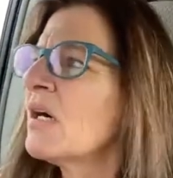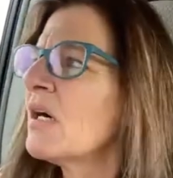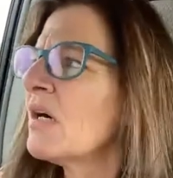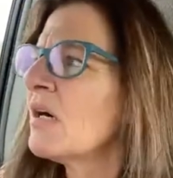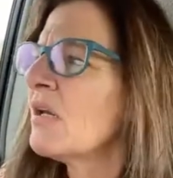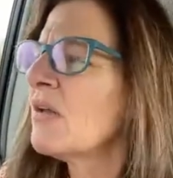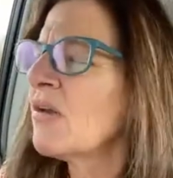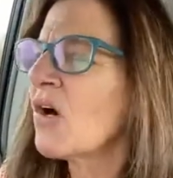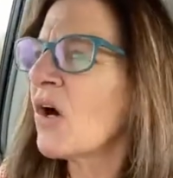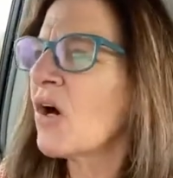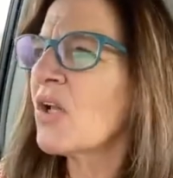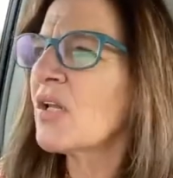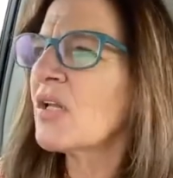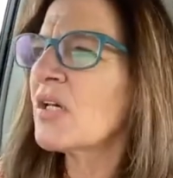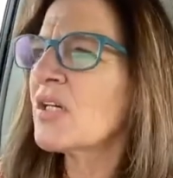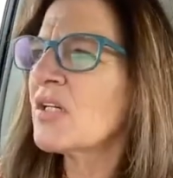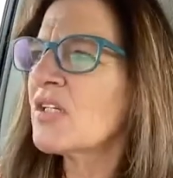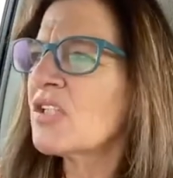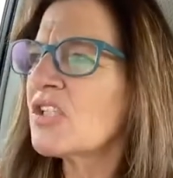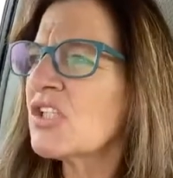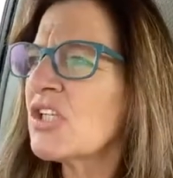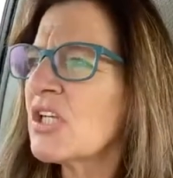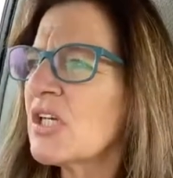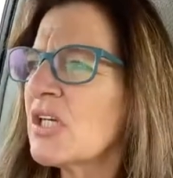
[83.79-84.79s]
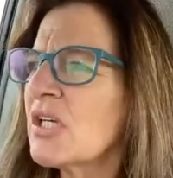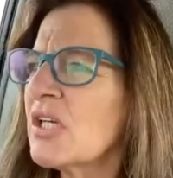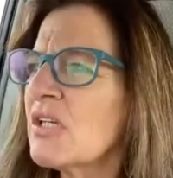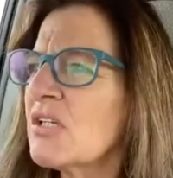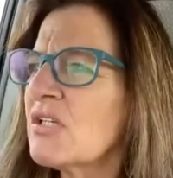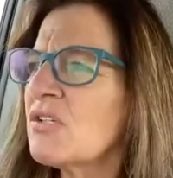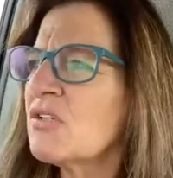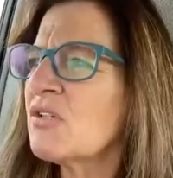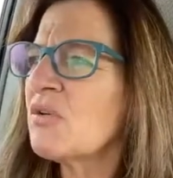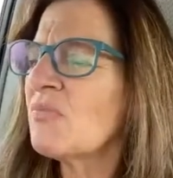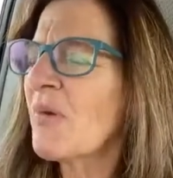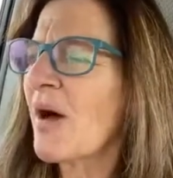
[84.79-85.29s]
knowledge
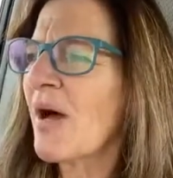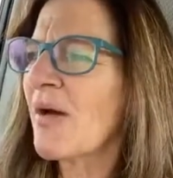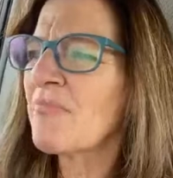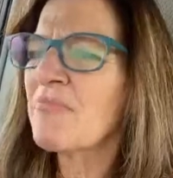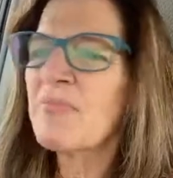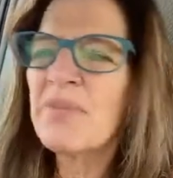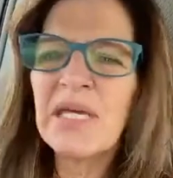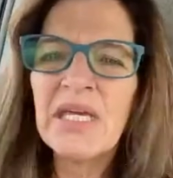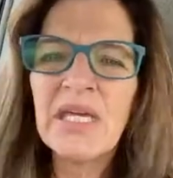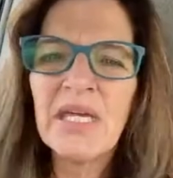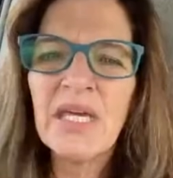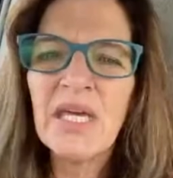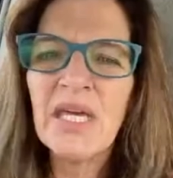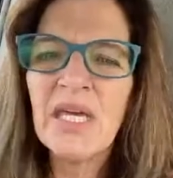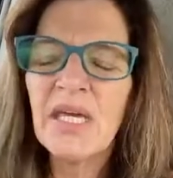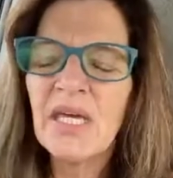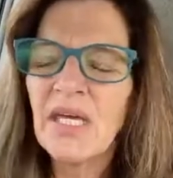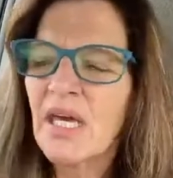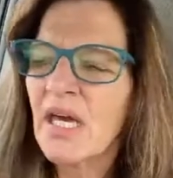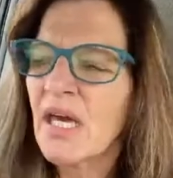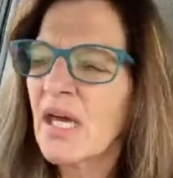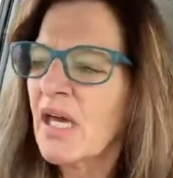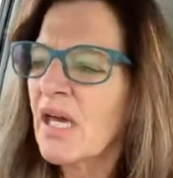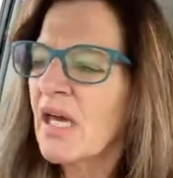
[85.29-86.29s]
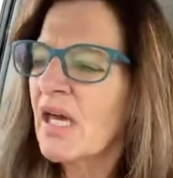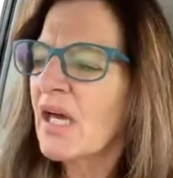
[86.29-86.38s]
into my being.